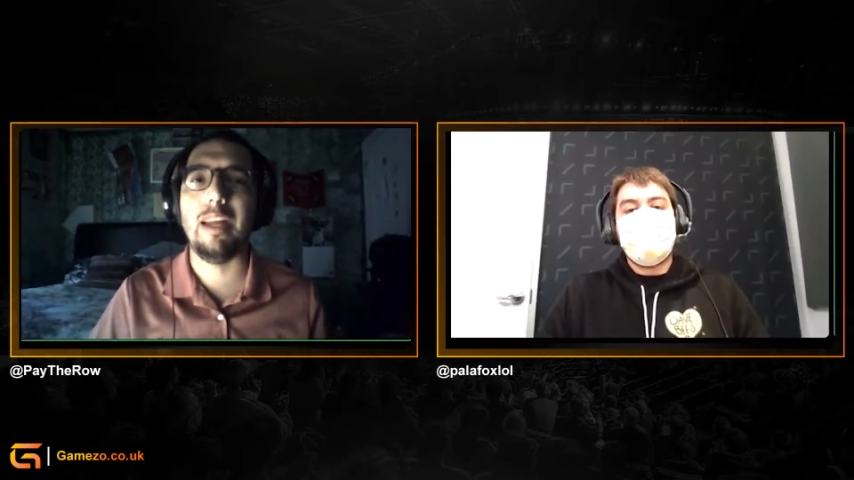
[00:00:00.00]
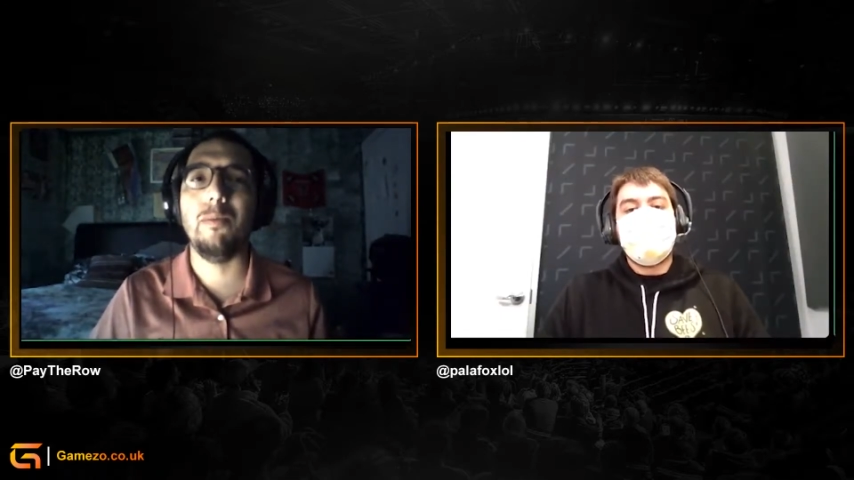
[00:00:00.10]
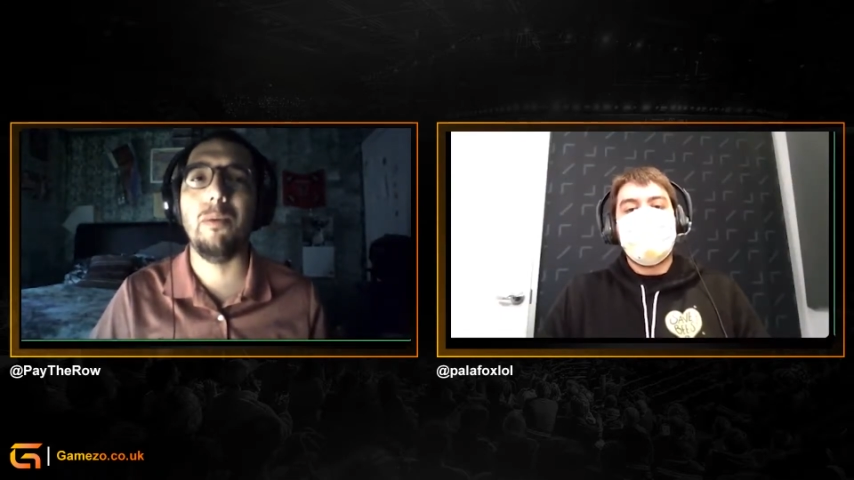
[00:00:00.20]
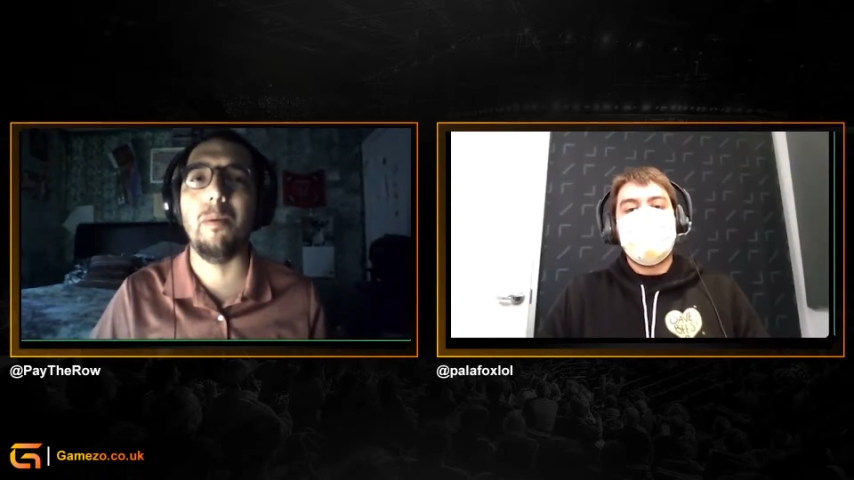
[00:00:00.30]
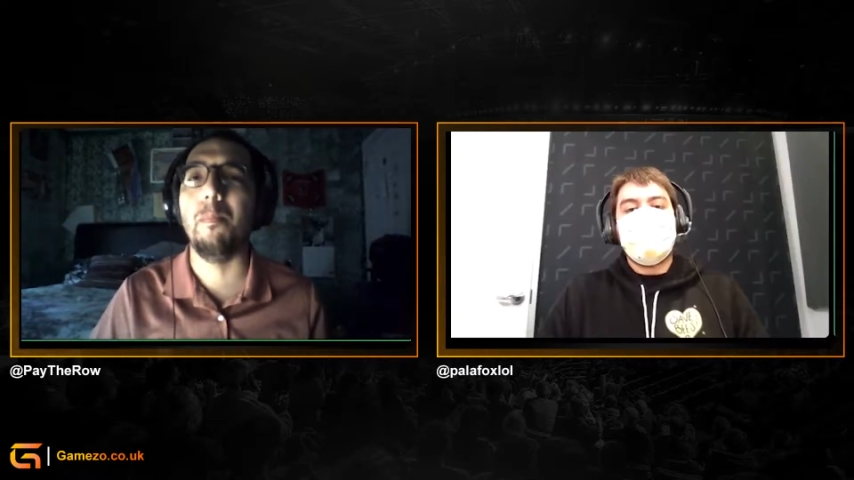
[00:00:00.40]

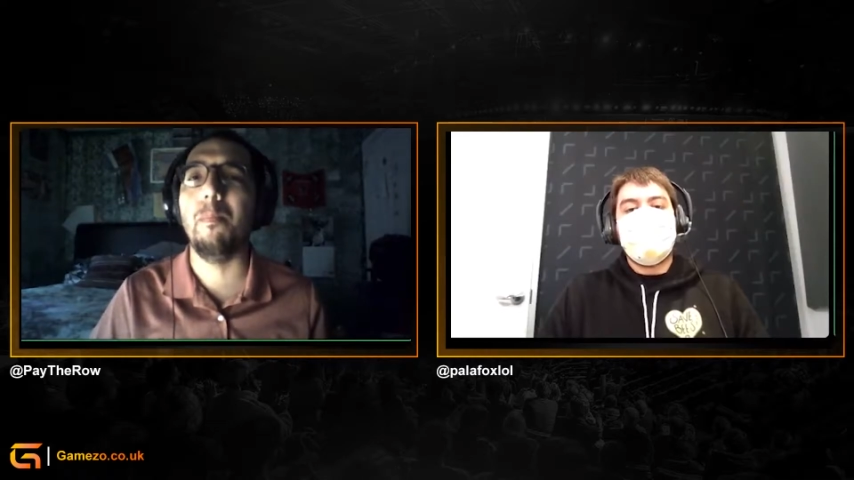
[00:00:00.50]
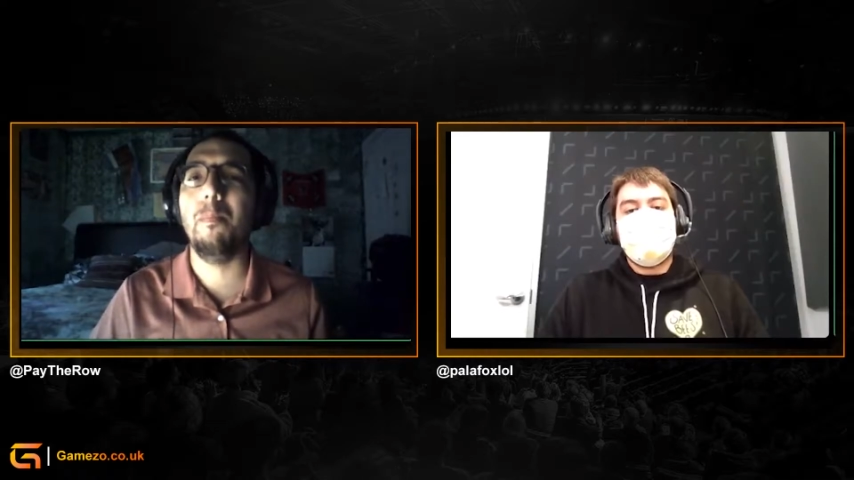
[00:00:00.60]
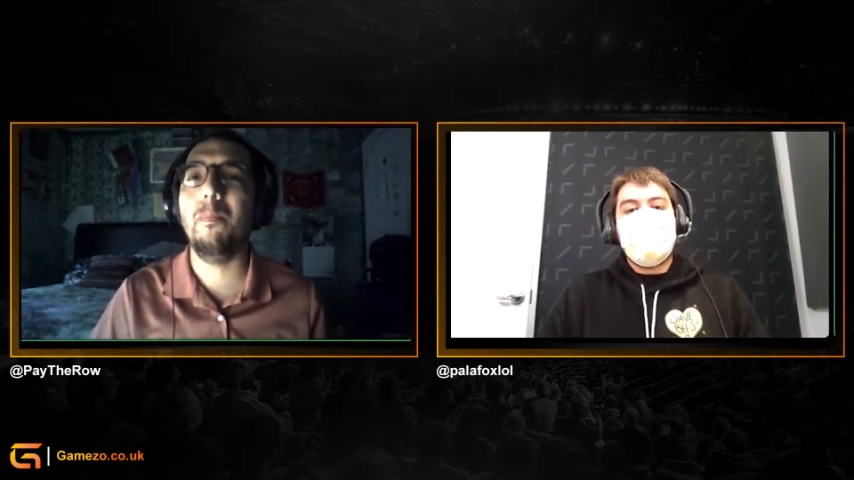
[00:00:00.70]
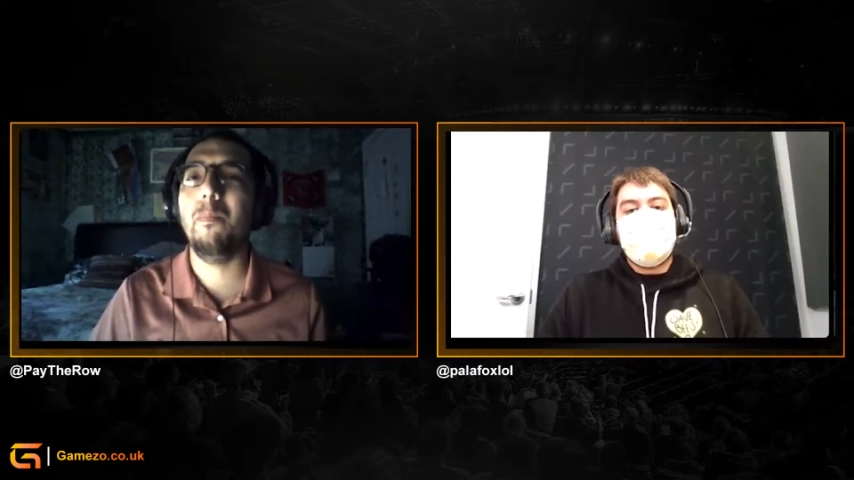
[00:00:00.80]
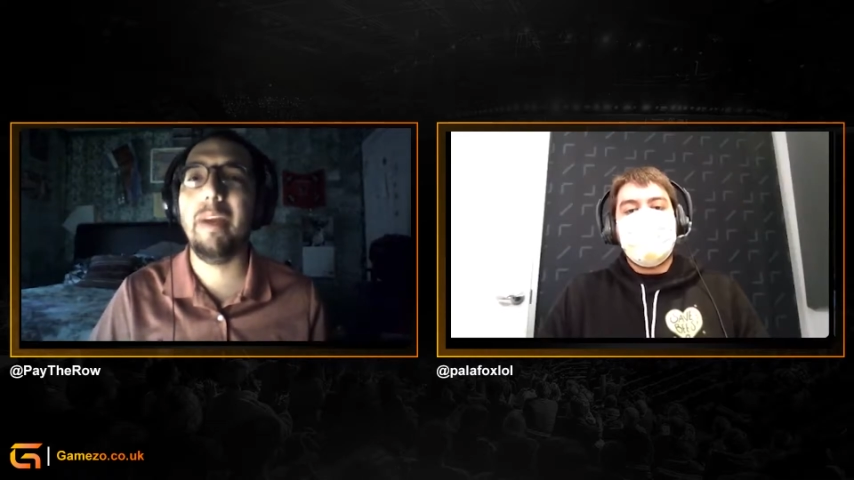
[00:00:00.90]
where
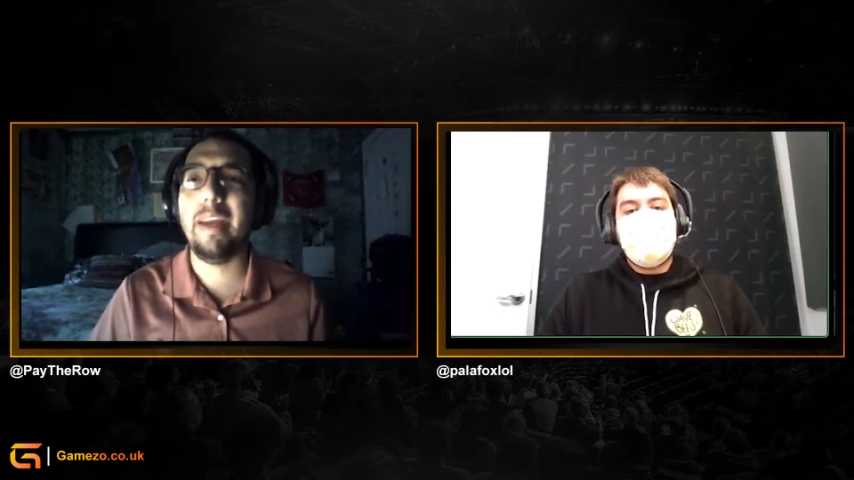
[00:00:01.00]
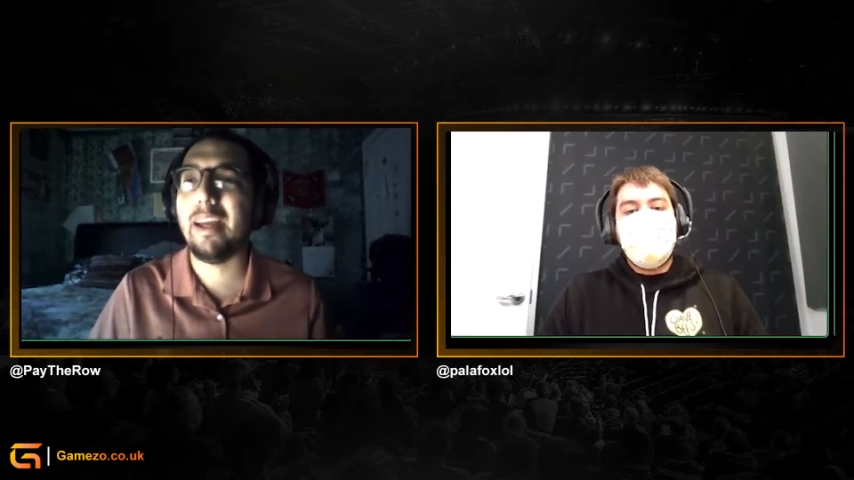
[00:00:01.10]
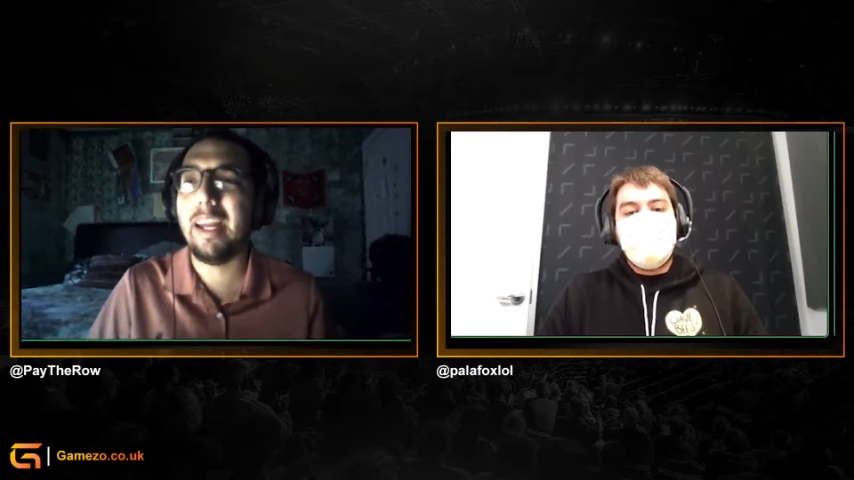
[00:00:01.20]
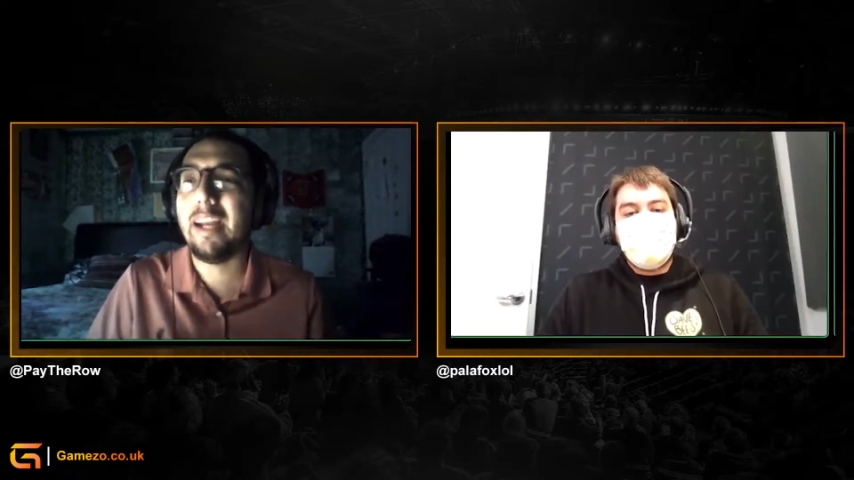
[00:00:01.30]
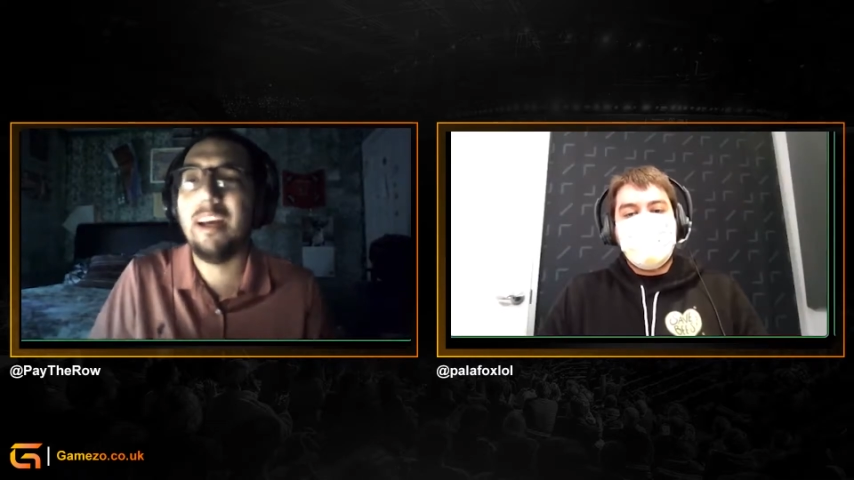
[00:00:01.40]

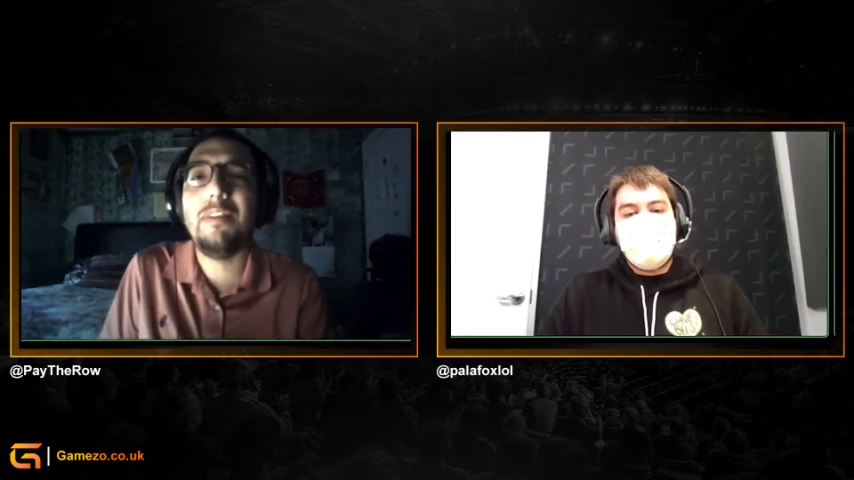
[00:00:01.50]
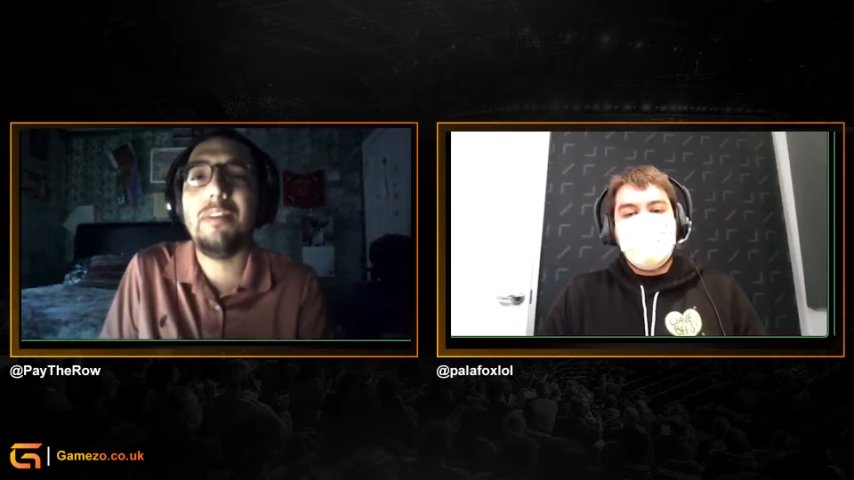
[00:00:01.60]
it could have just